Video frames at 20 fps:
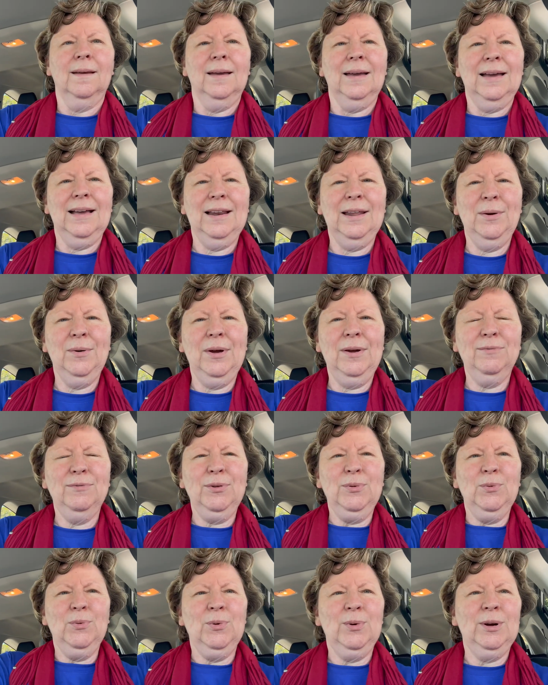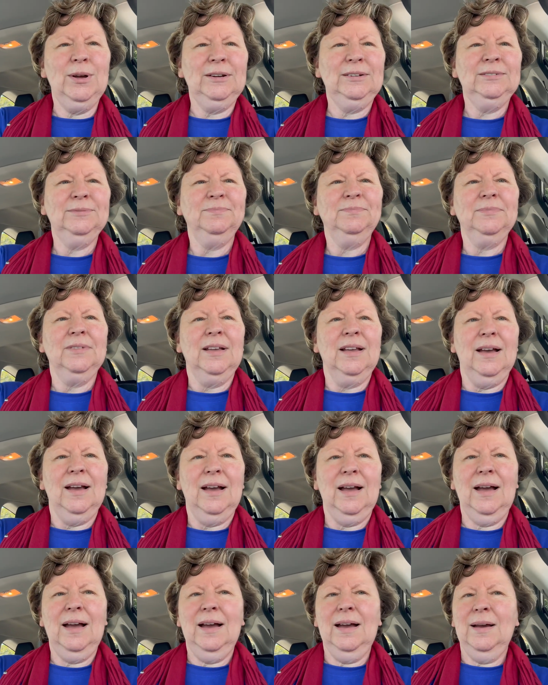Hello everyone.
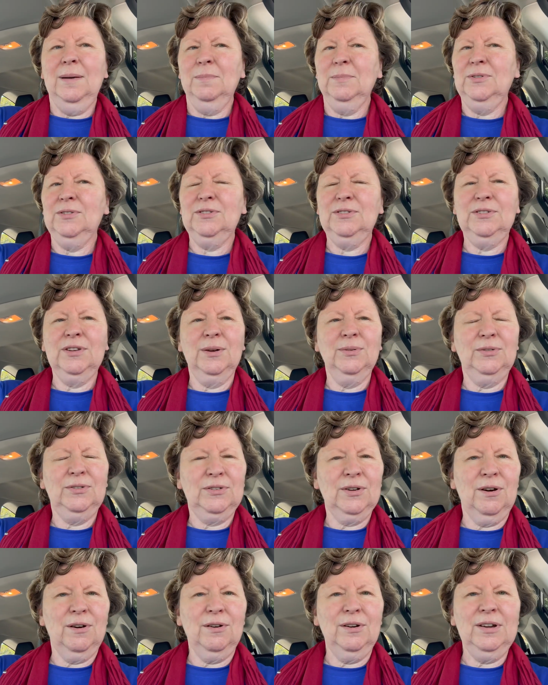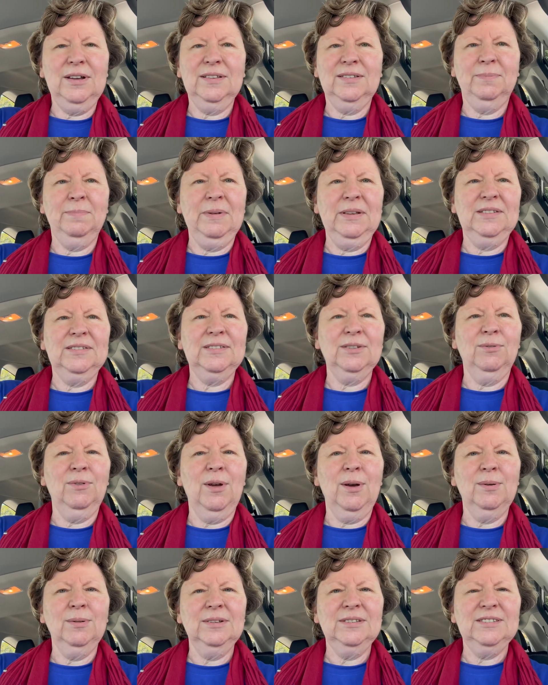I'm so sorry it's been so
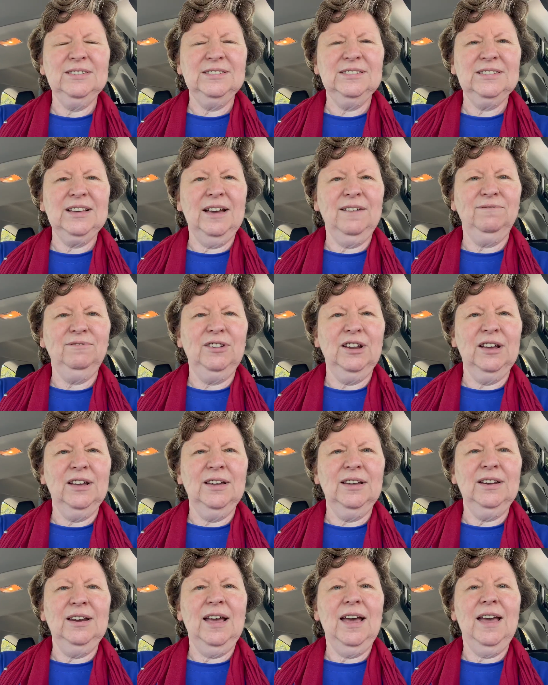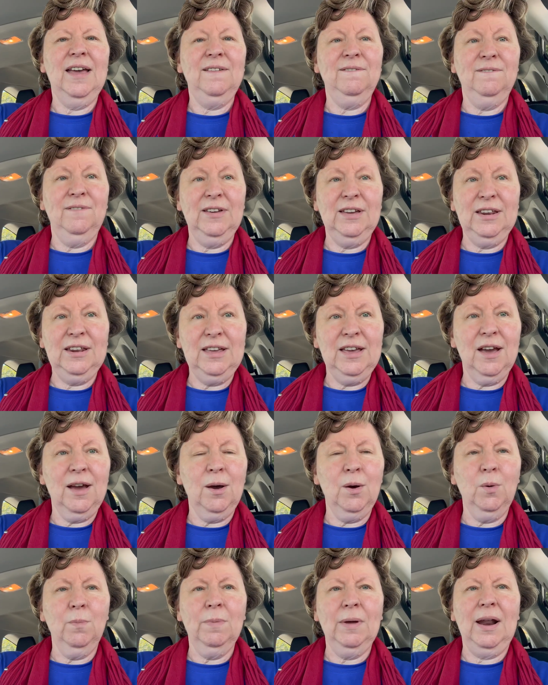long since I've done a
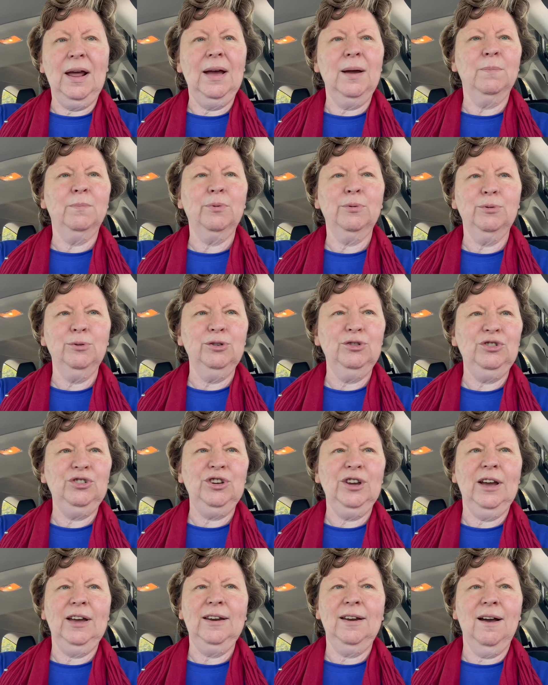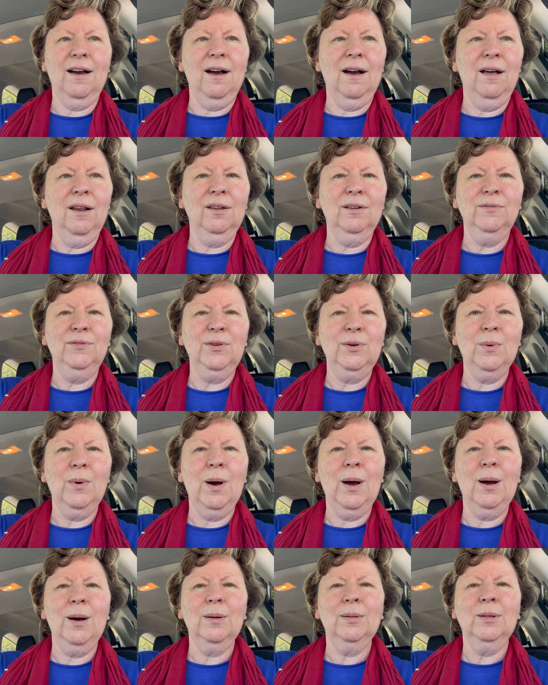video, but I appreciate all of you
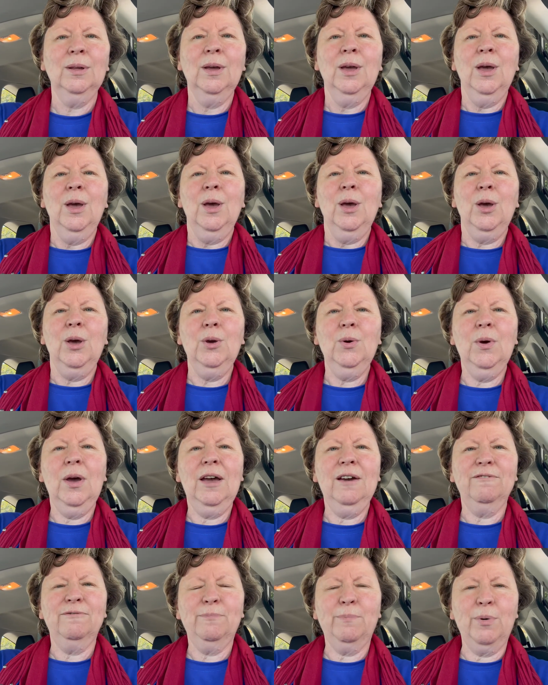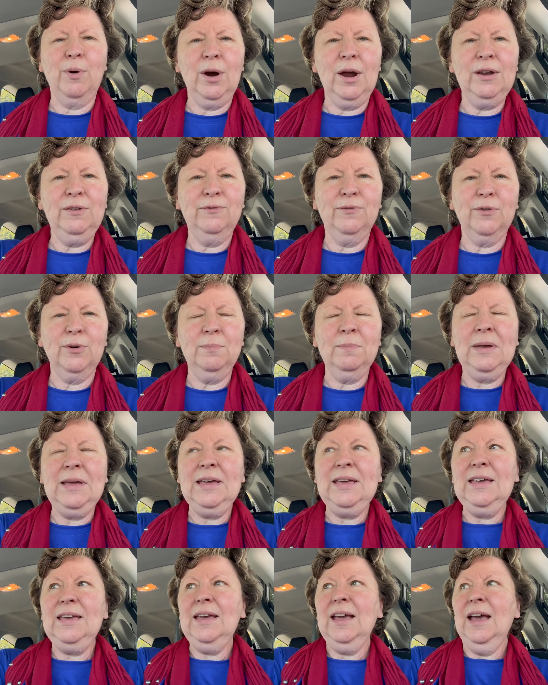all who have prayed for
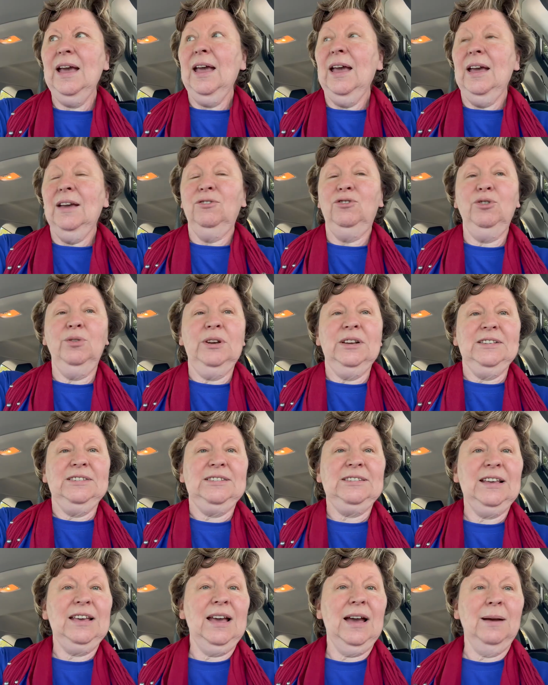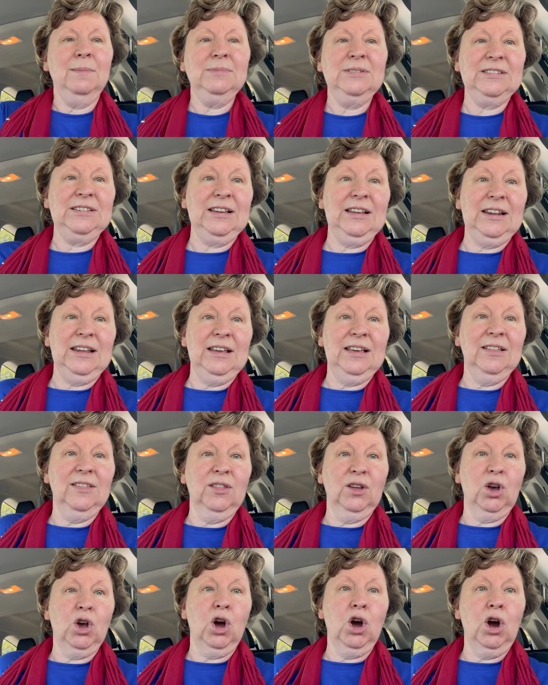me. As you can see, I'm sitting
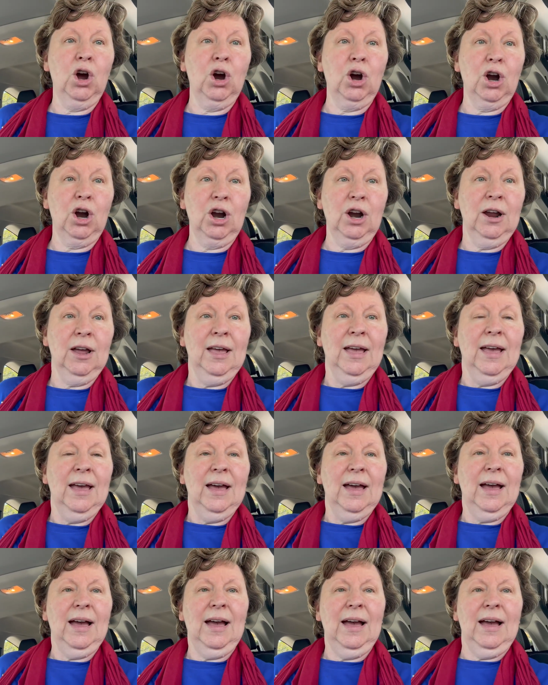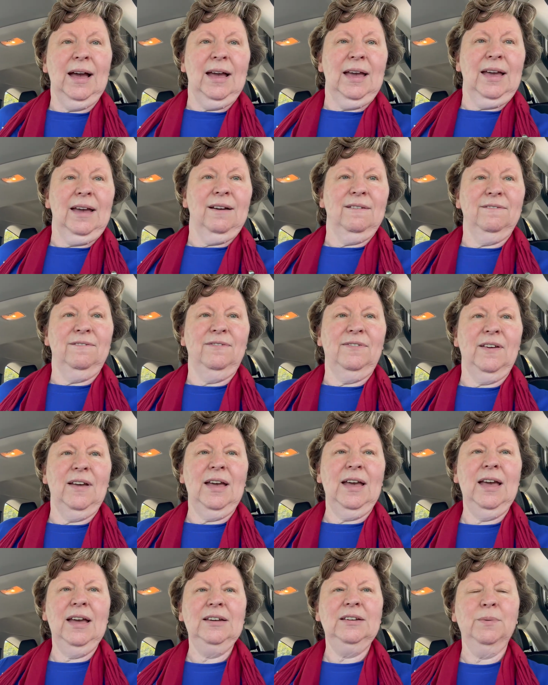in the car. I have
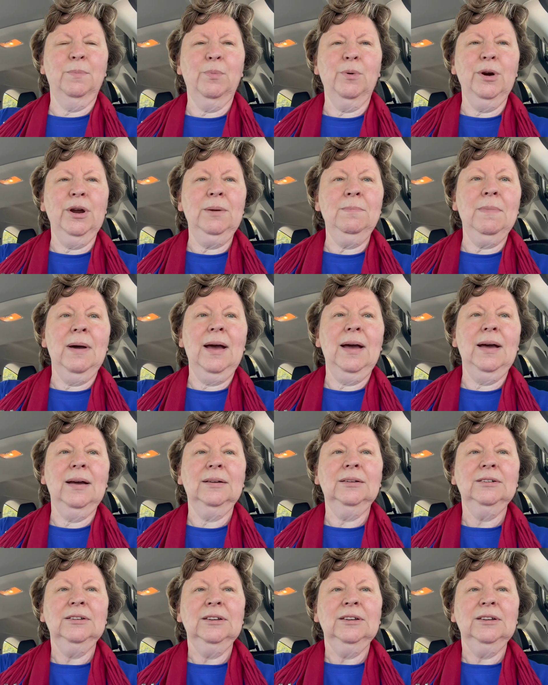had to bring my